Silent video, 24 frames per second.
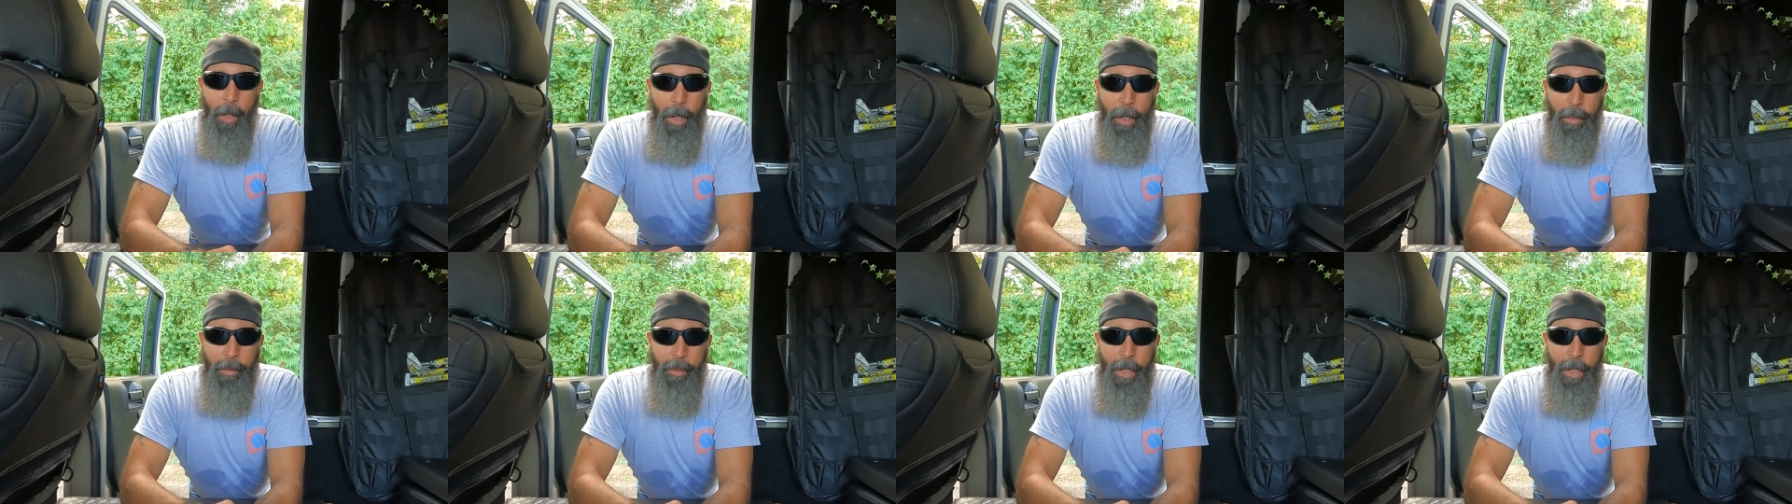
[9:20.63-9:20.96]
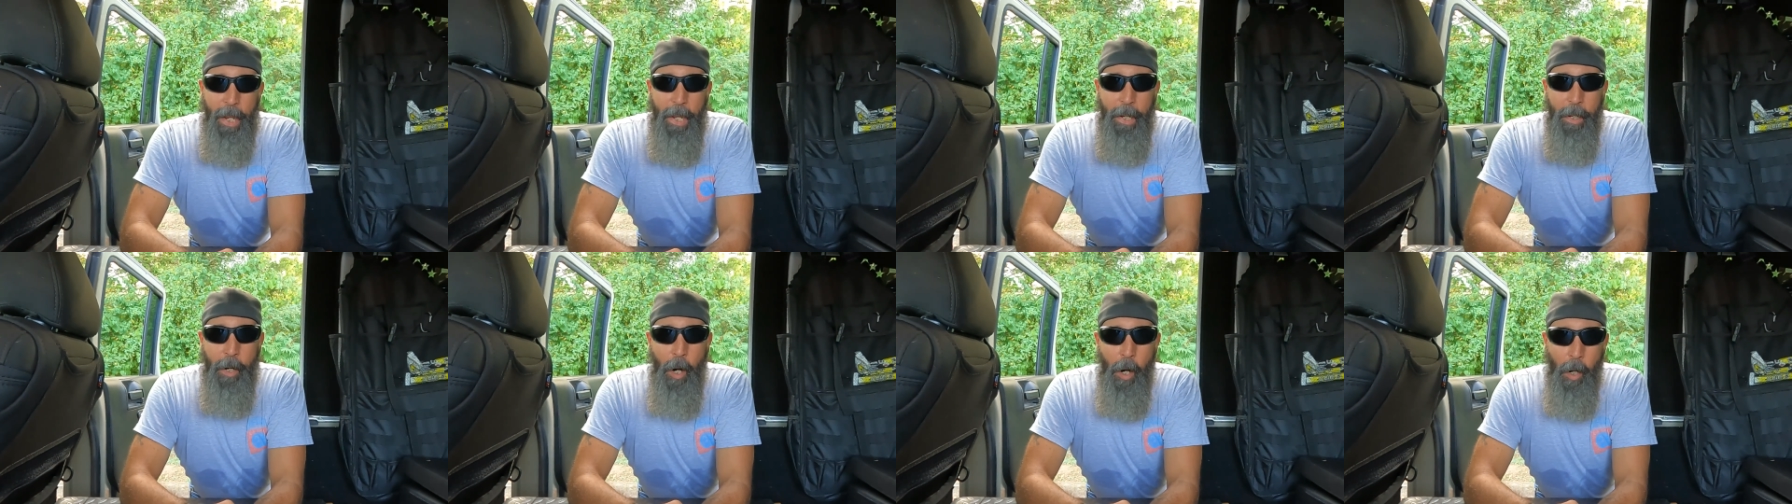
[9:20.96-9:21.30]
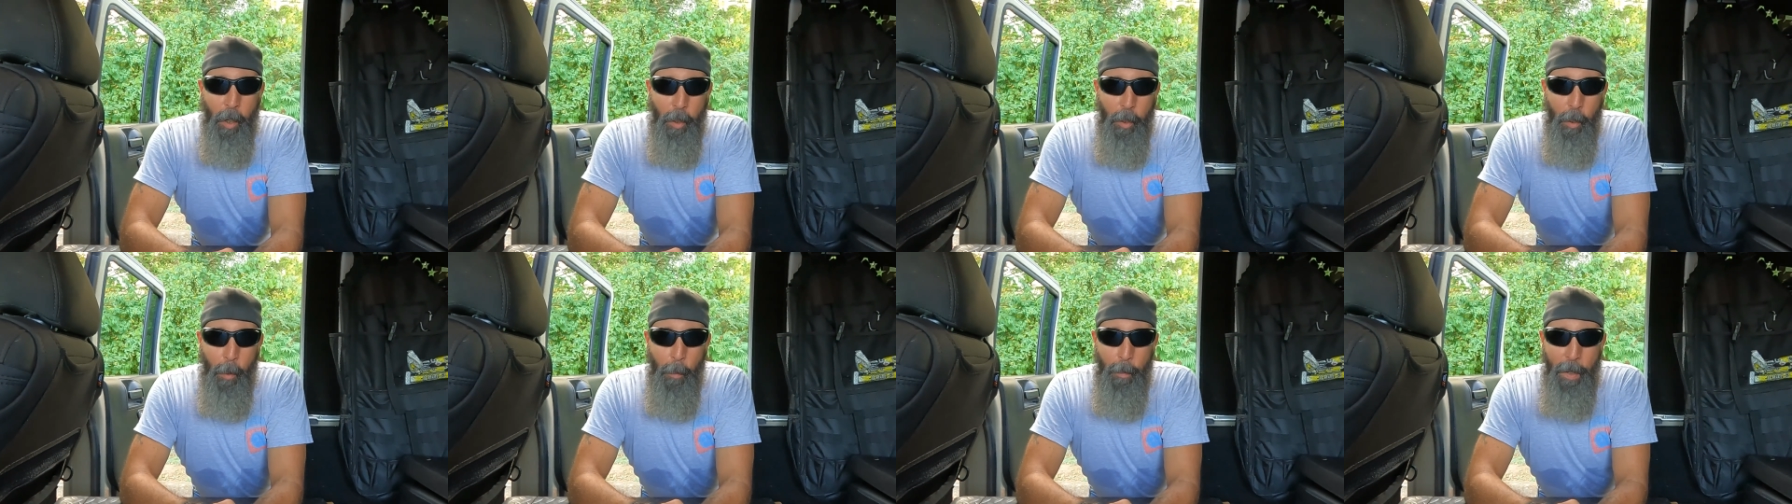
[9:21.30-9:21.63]
it's a
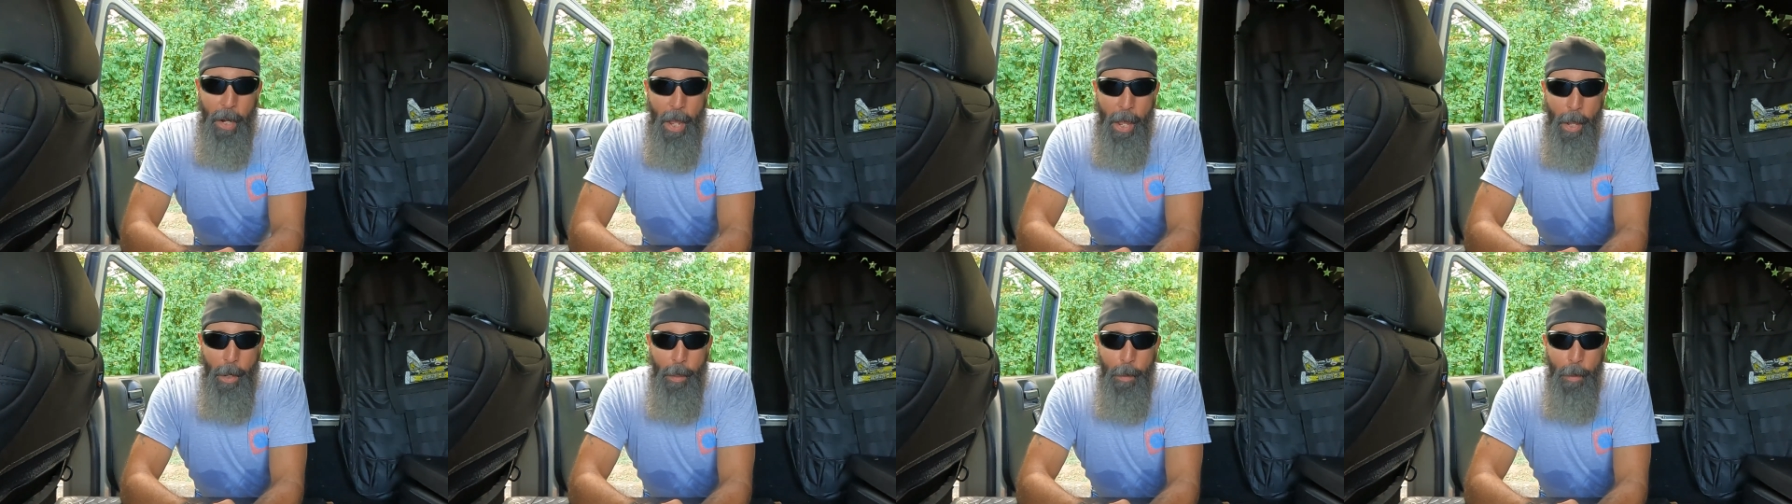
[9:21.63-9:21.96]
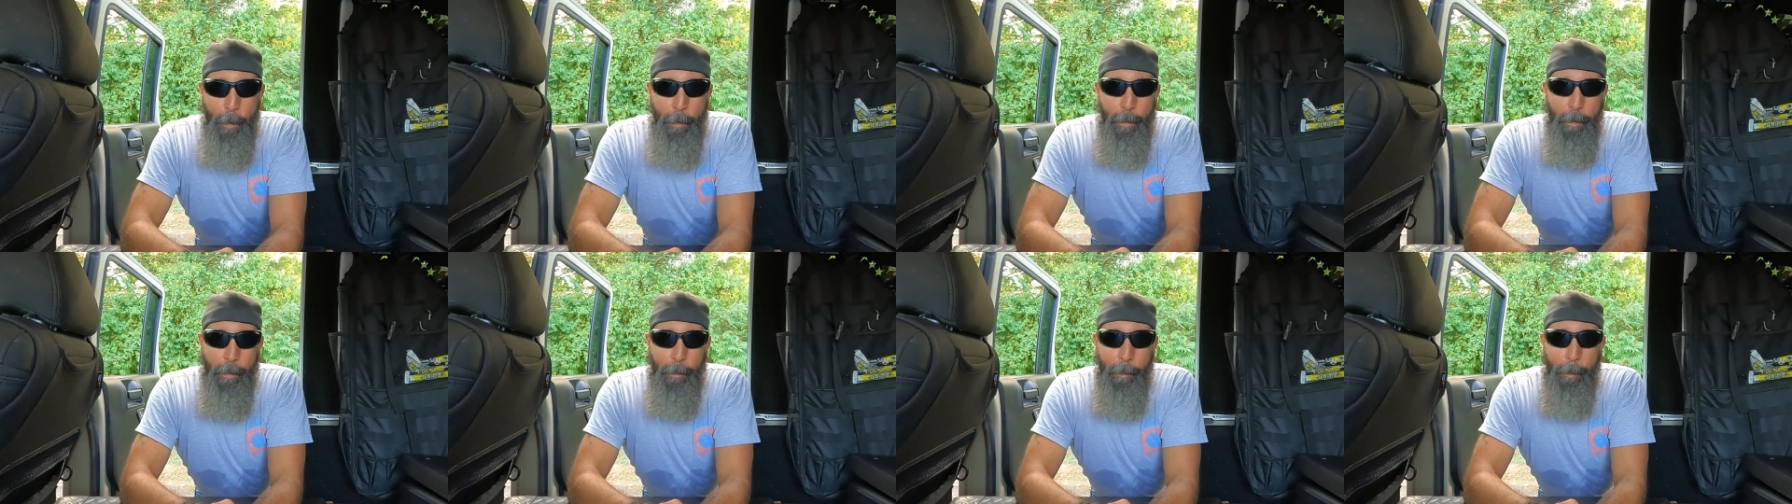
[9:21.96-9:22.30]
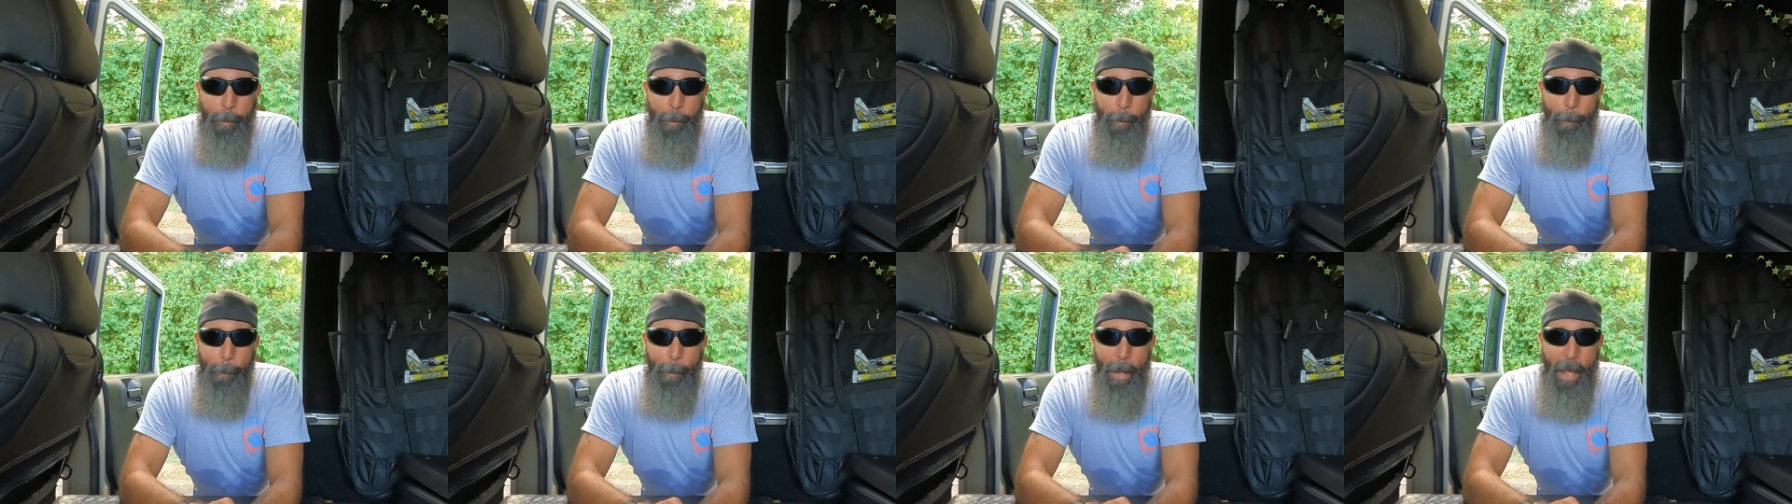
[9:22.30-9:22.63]
cargo net
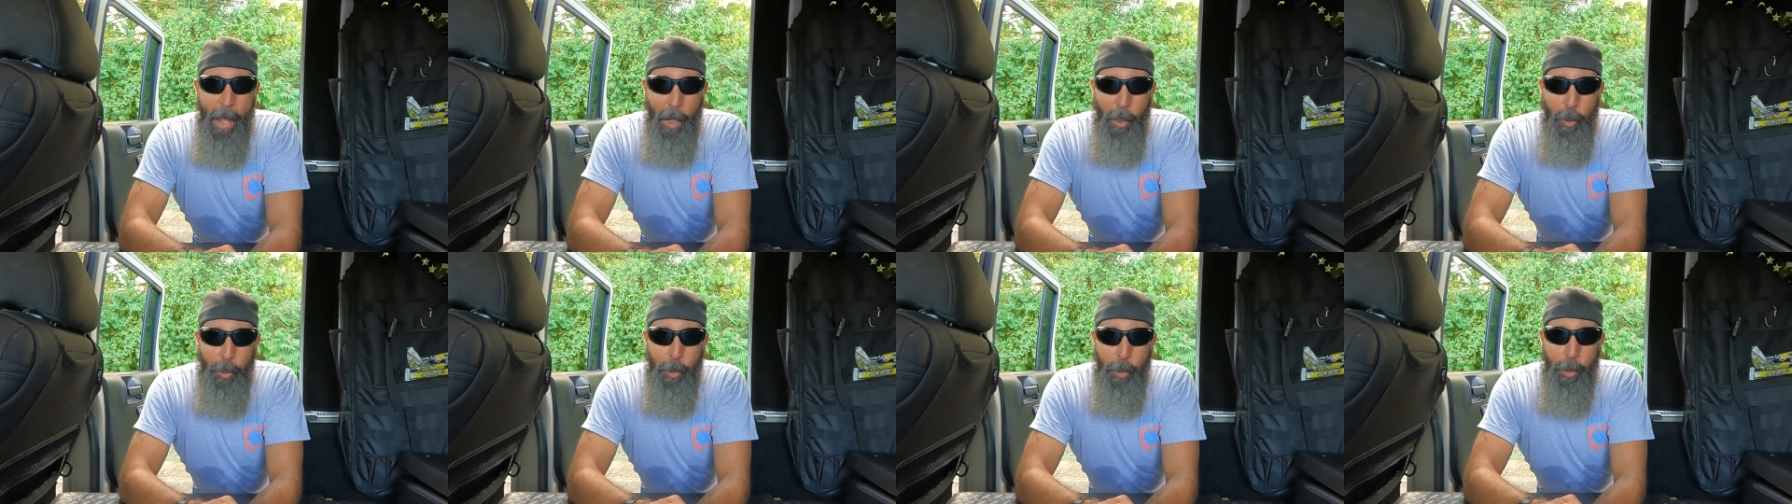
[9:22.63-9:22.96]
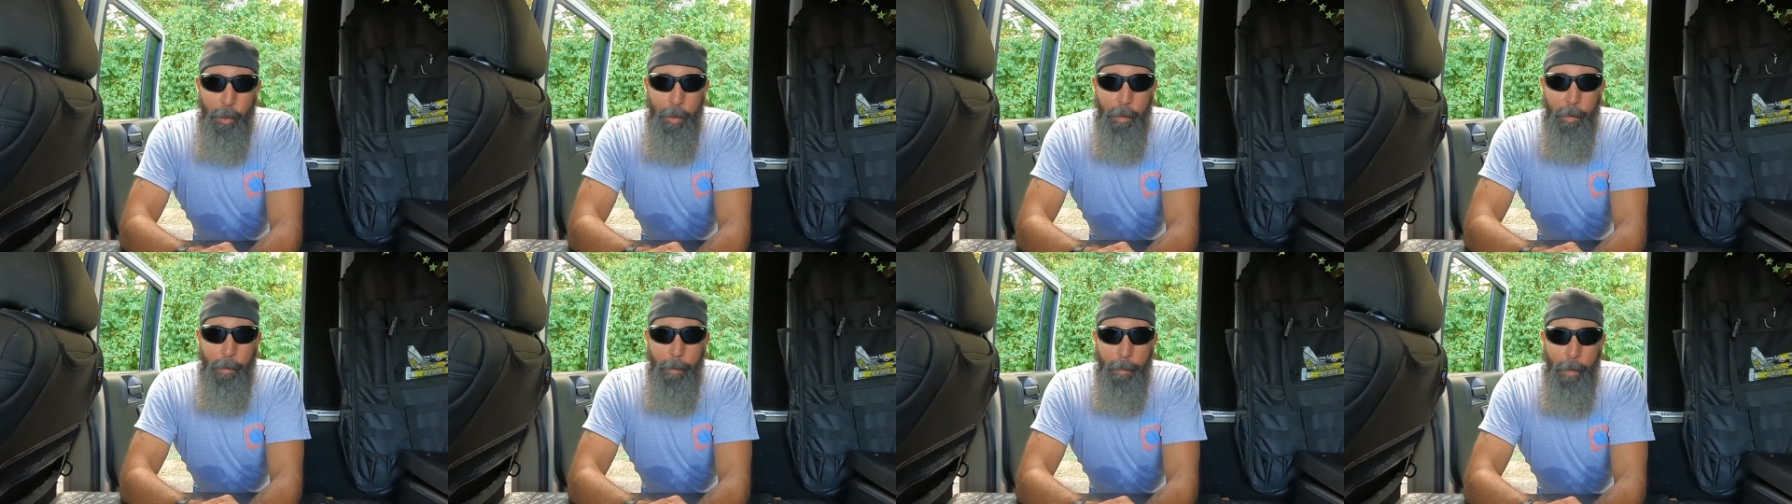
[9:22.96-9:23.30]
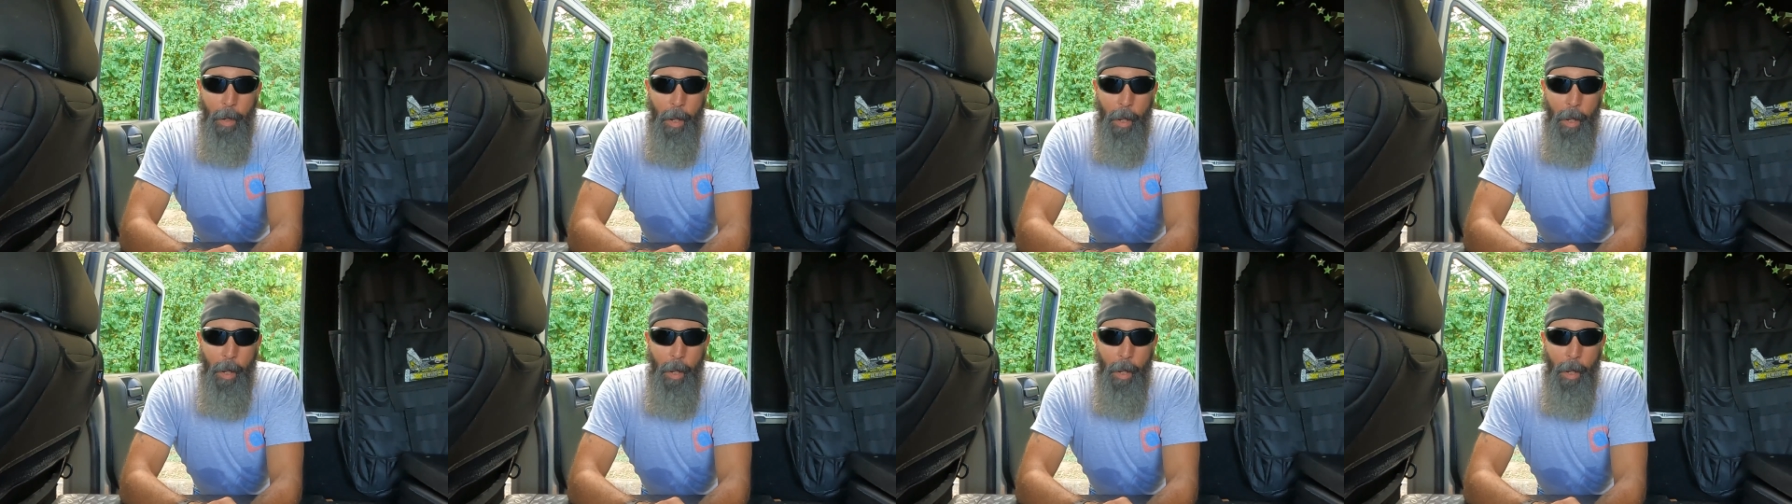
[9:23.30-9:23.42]
mesh